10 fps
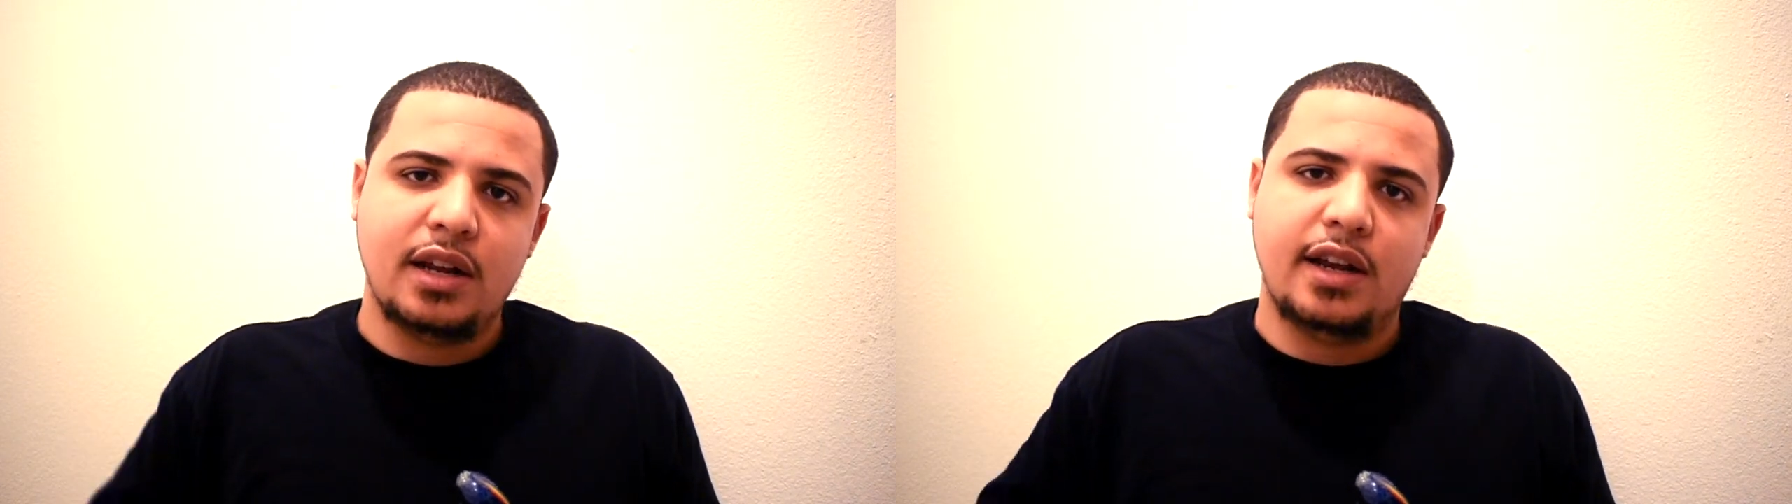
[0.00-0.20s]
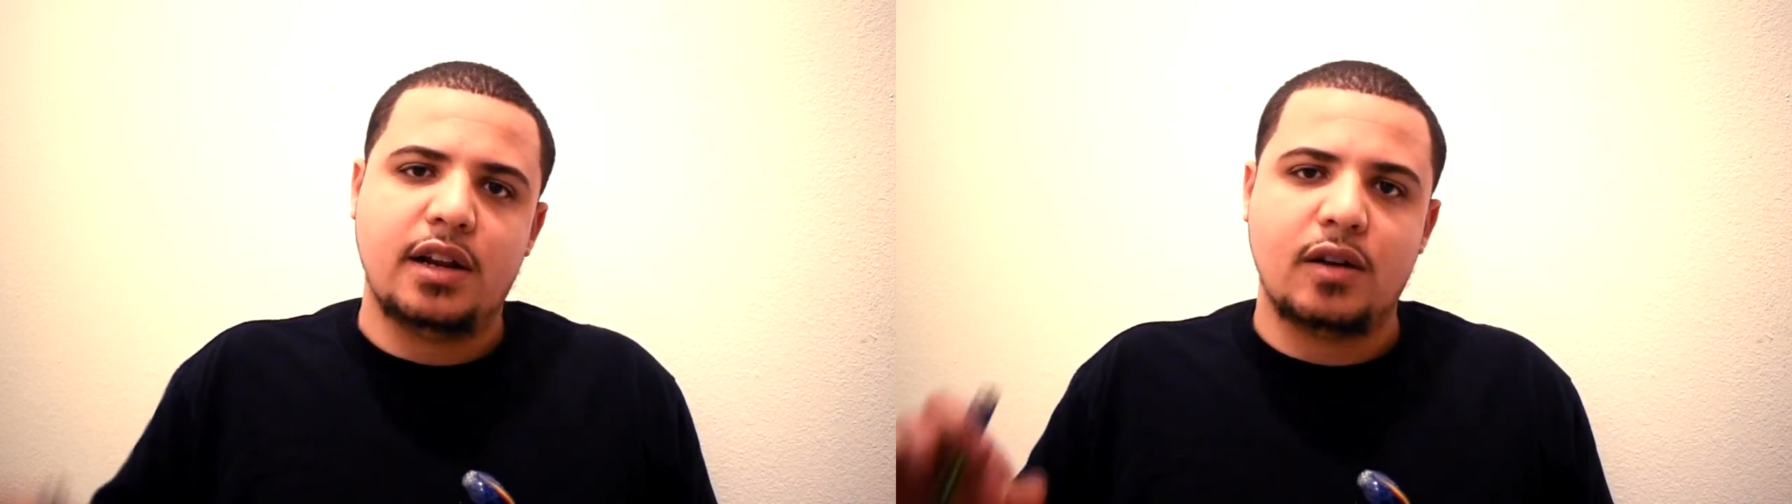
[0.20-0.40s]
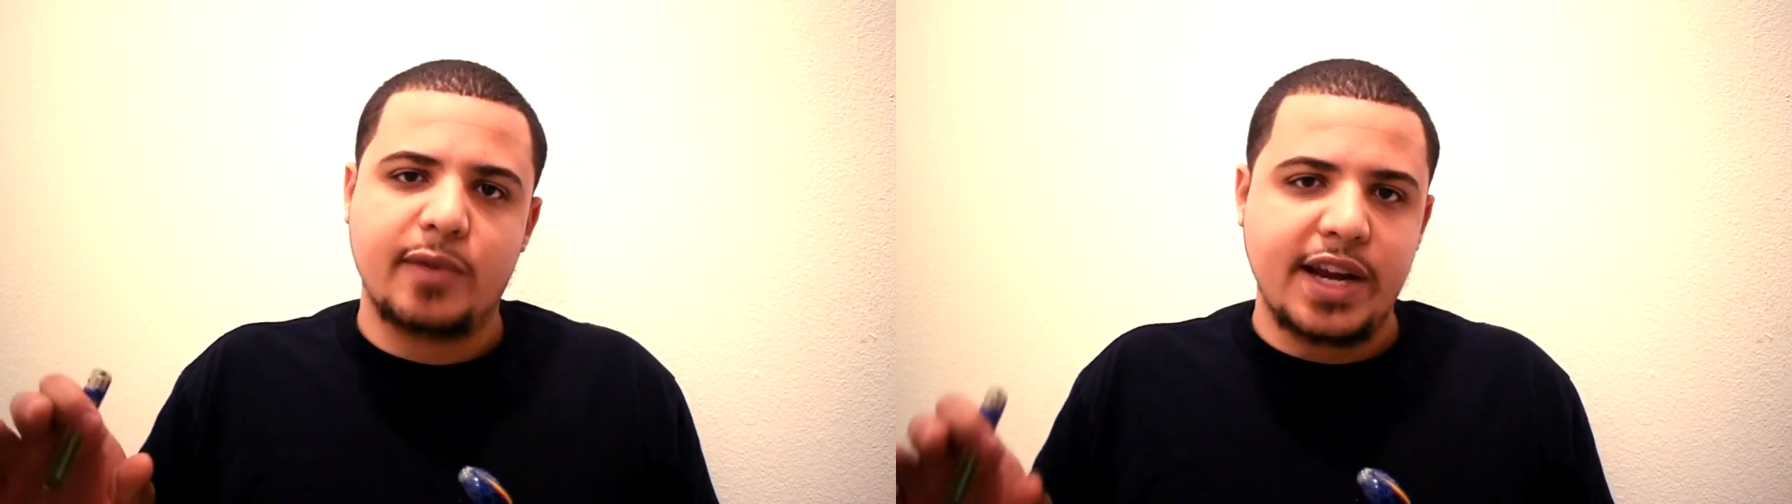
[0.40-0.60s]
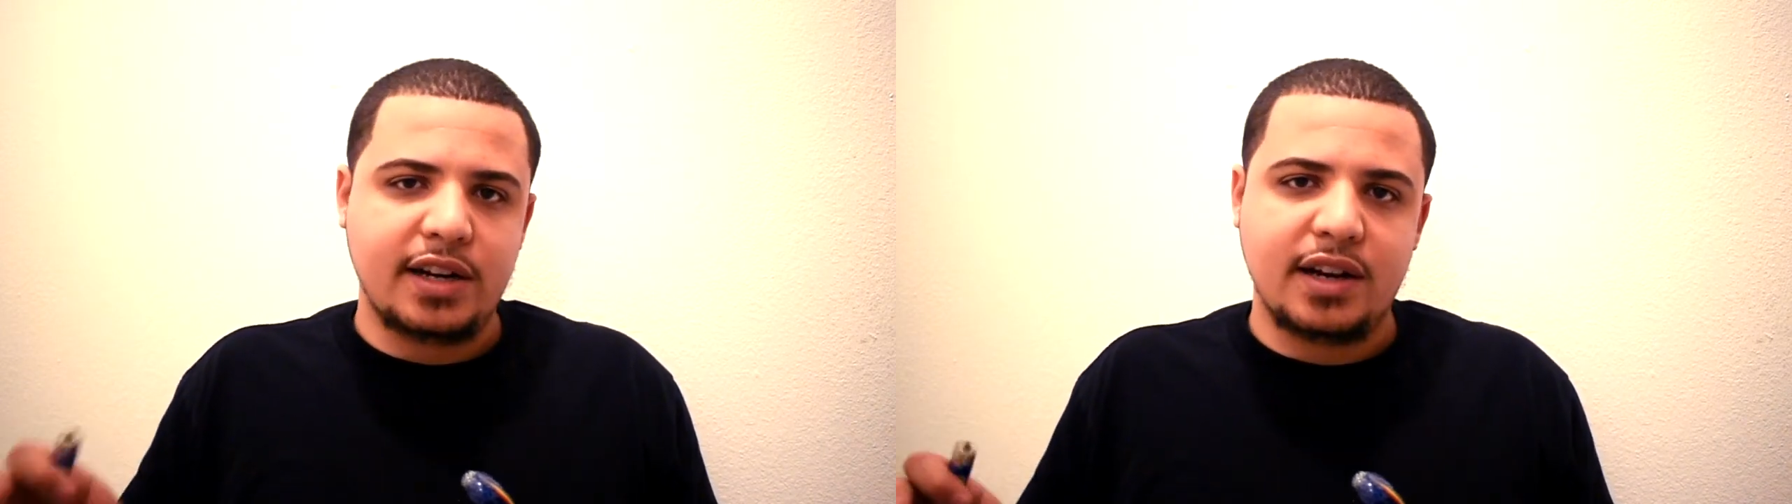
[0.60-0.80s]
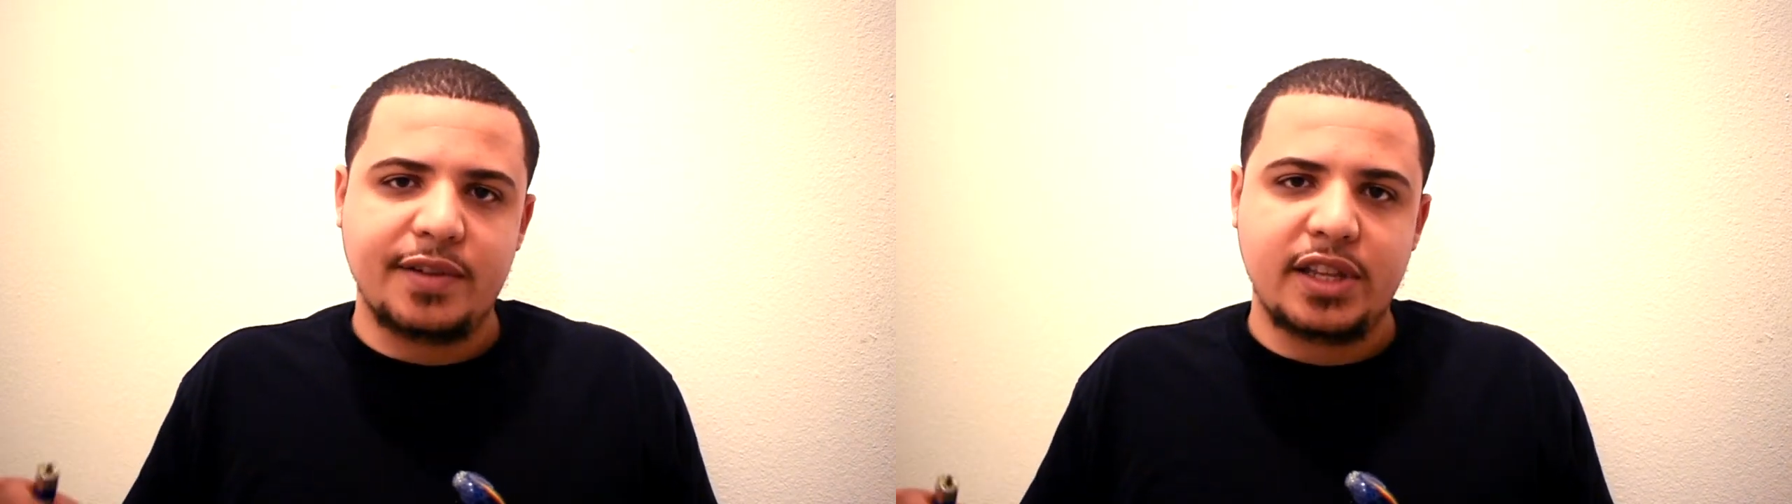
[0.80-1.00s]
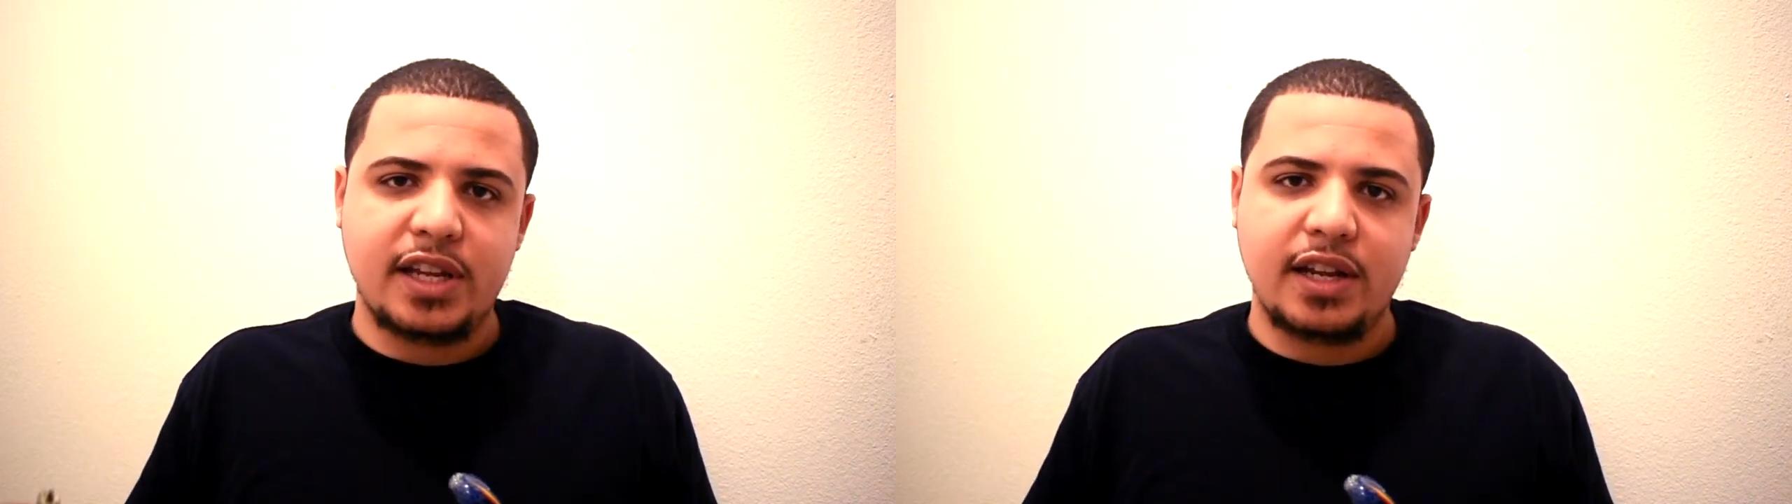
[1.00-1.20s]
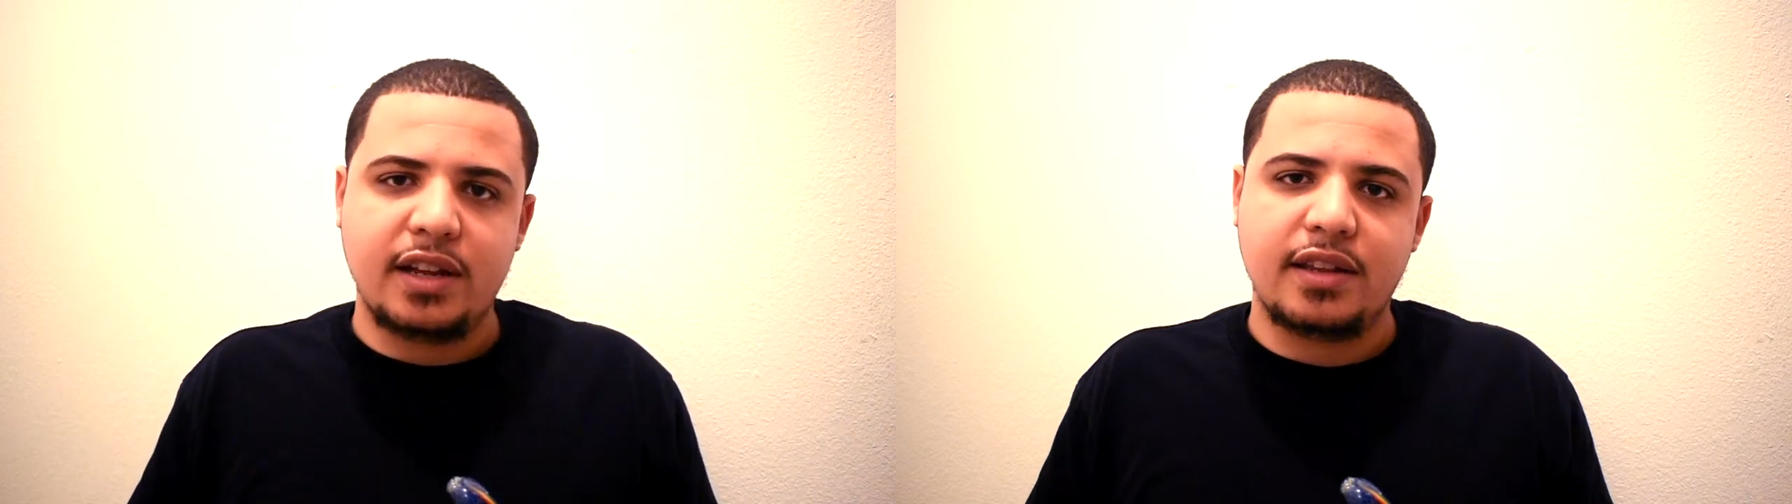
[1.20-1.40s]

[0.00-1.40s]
and on Reddit and everything,